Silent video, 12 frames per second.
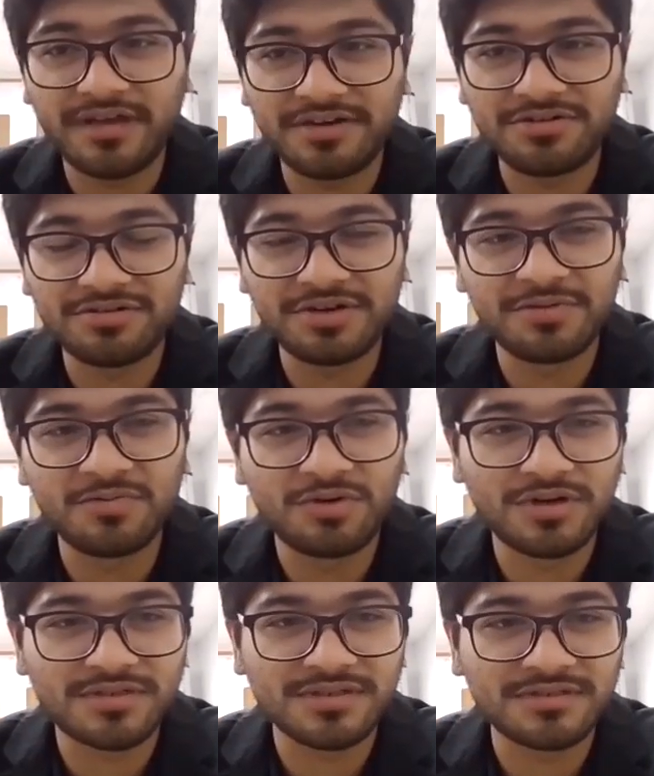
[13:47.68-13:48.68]
Erin already
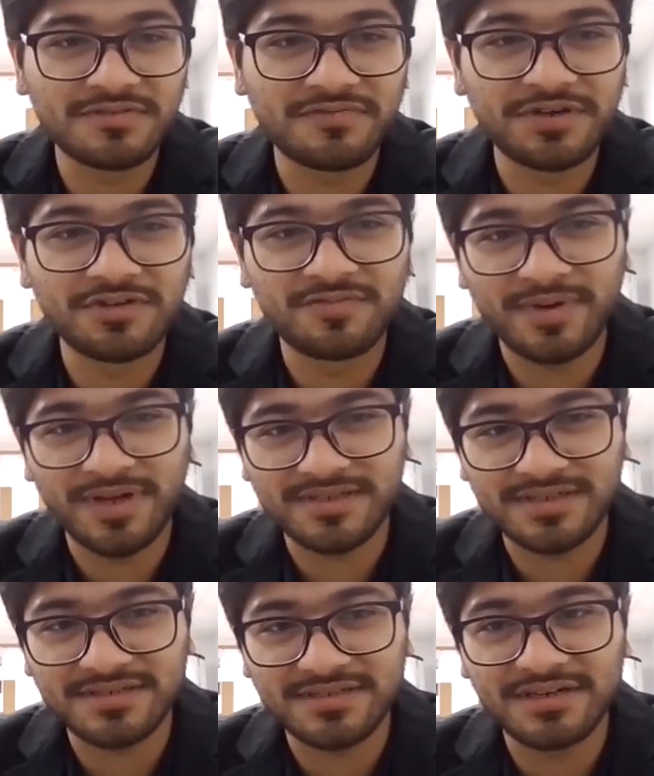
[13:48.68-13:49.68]
works in the field of
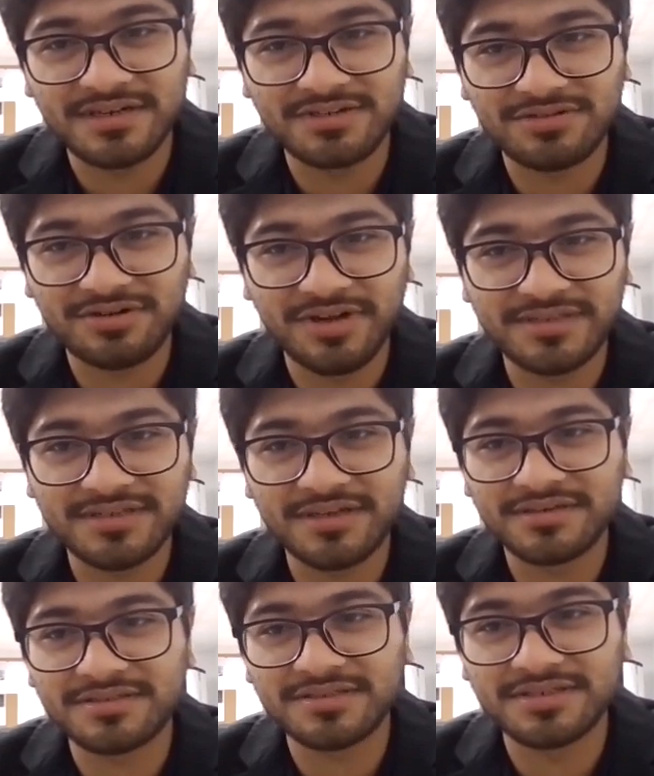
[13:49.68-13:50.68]
plastics and electronics,
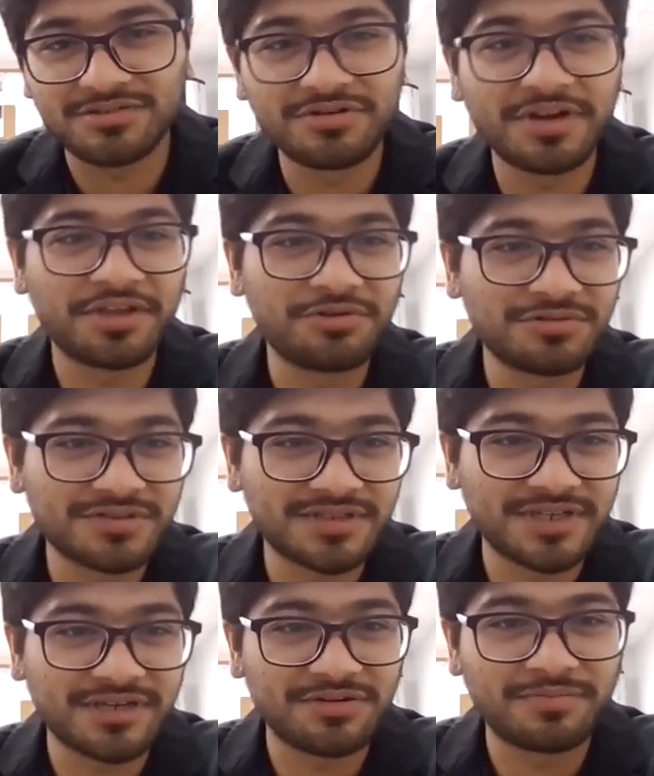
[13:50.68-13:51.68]
and she's already
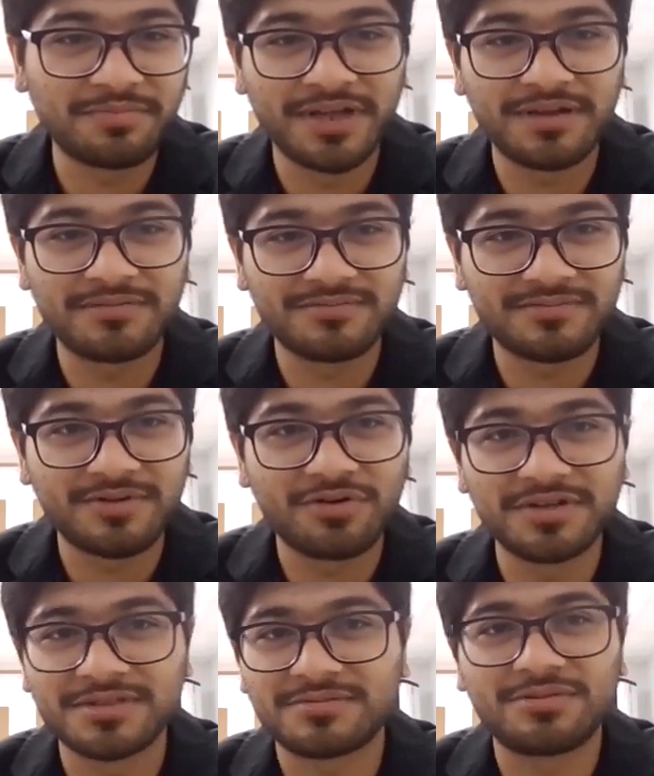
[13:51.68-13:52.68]
using or
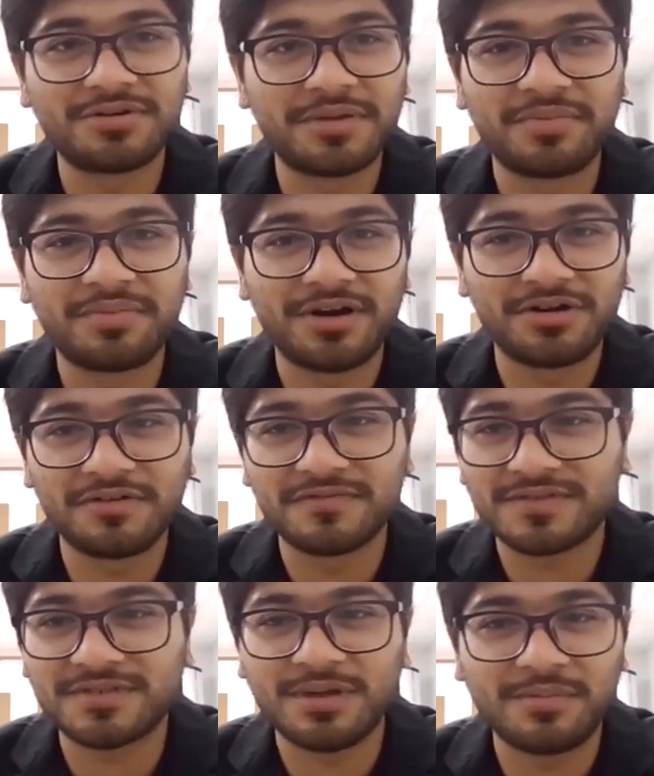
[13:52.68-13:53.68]
is already part
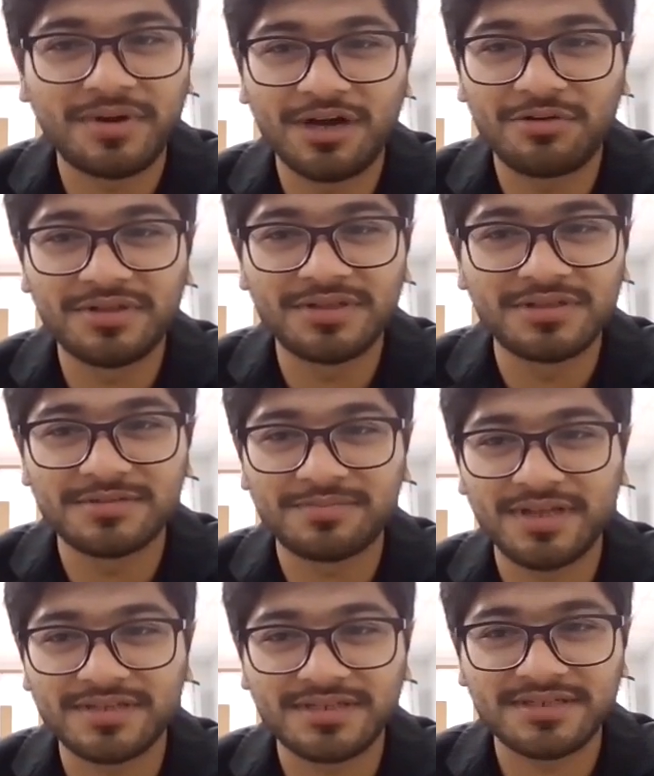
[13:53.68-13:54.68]
of somehow in the
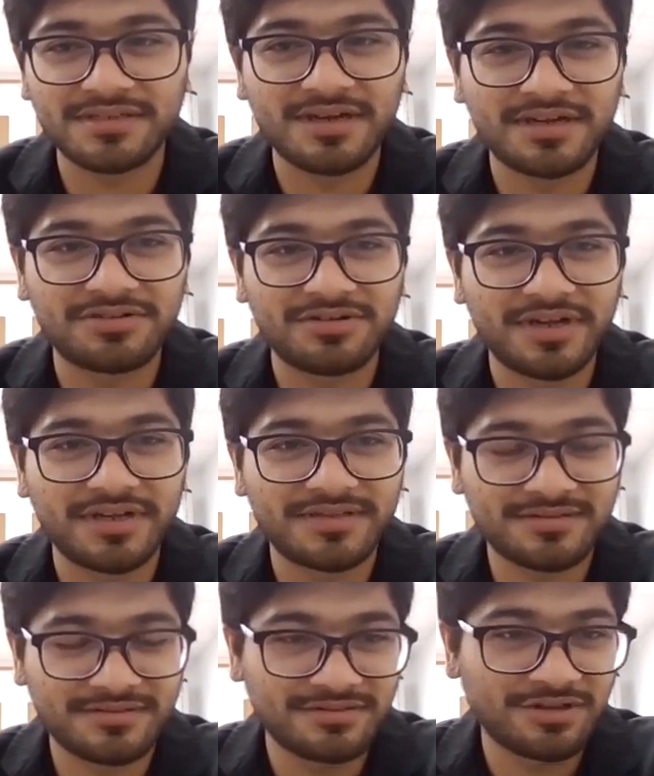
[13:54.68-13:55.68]
plastics and
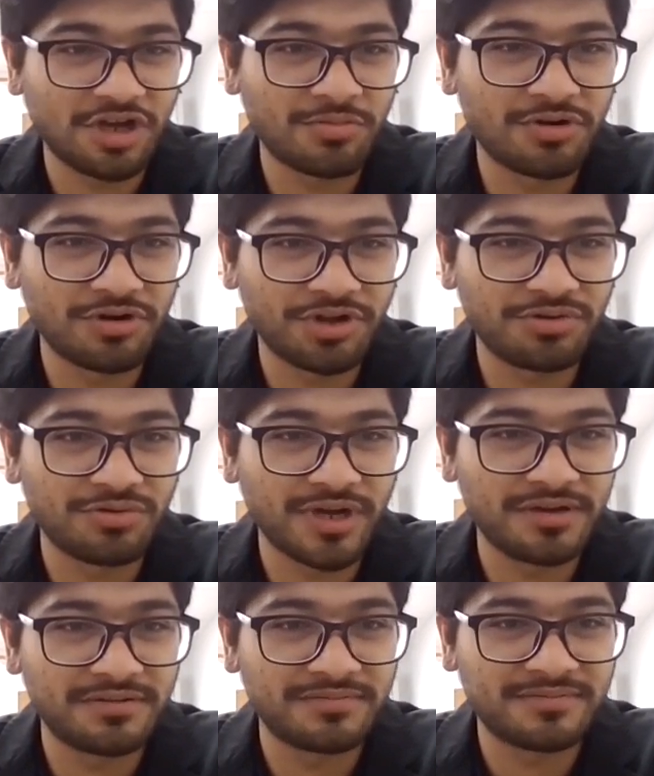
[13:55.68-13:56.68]
electronics. How about you,
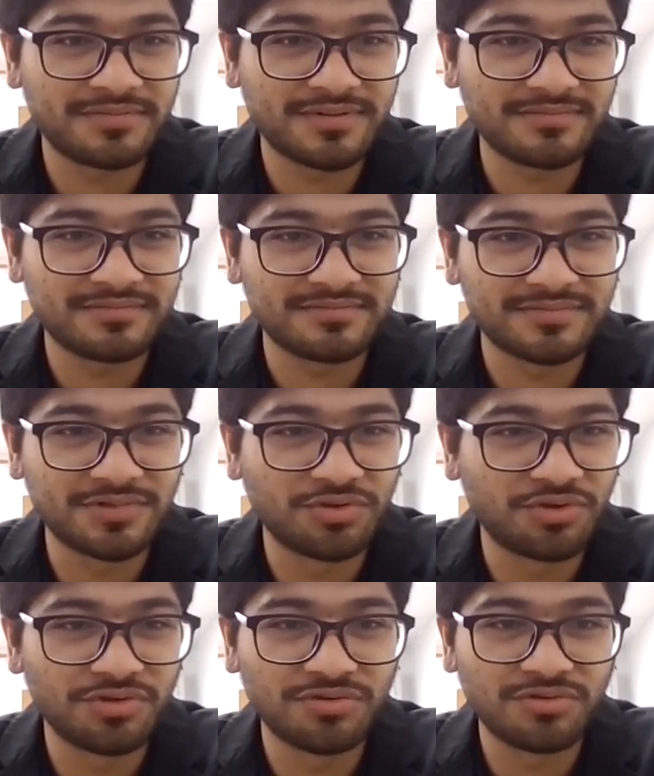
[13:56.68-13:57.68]
Adam?
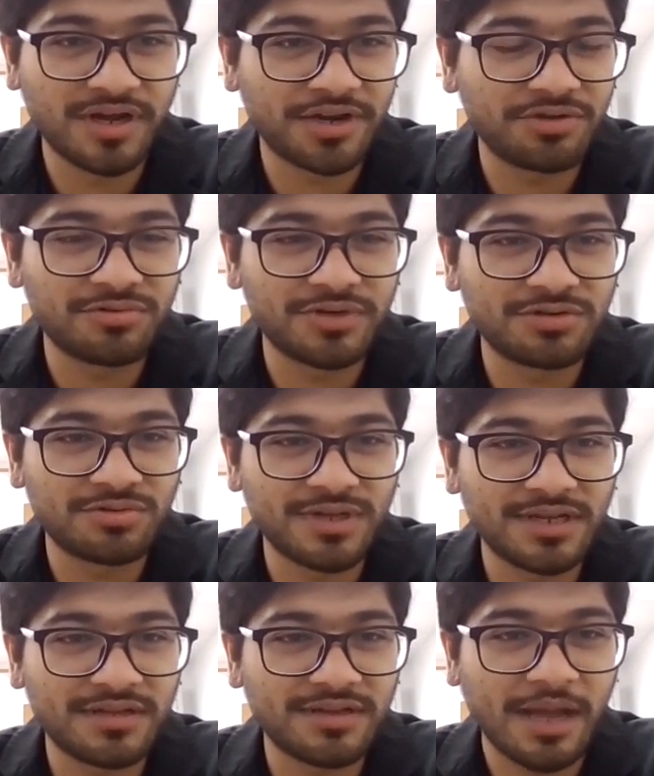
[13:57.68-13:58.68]
Are you
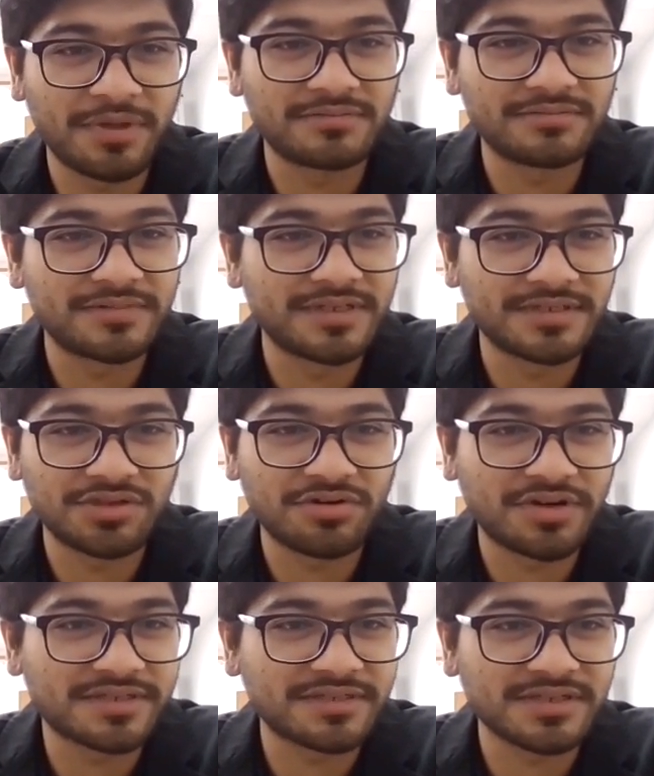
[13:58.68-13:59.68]
into, is your
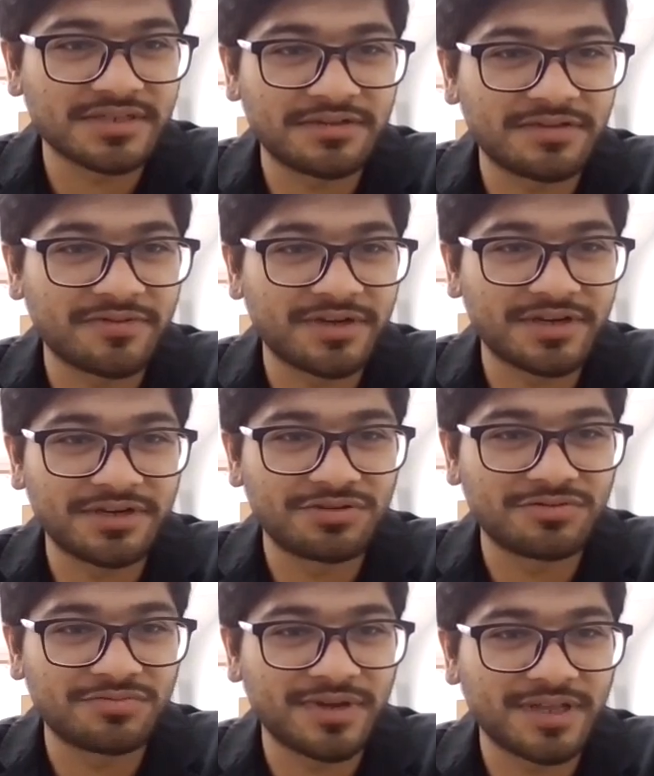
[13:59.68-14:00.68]
research anywhere
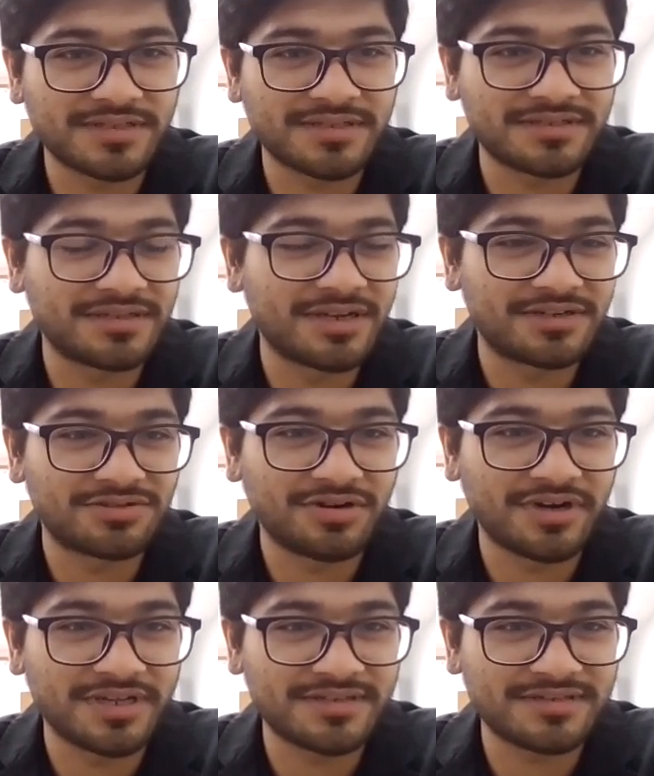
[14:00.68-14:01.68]
into plastics and
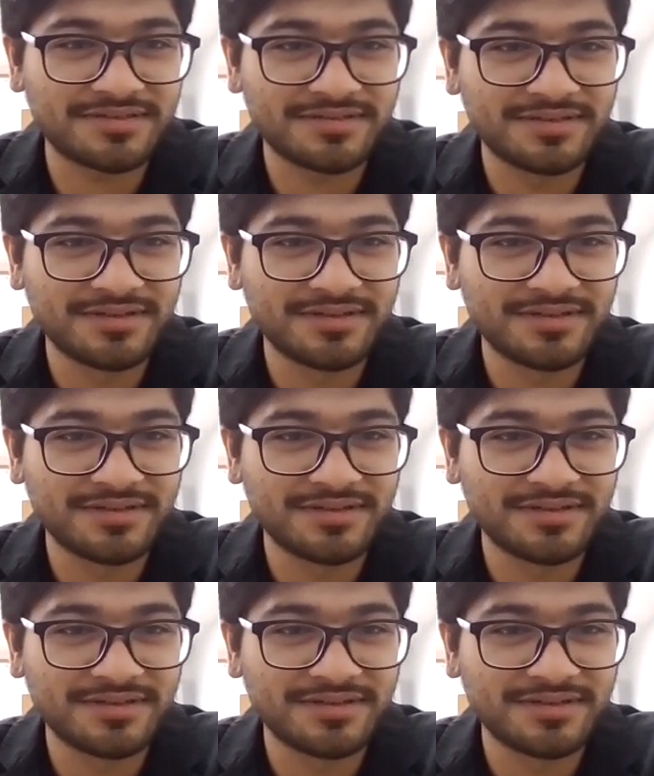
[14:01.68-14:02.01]
electronics?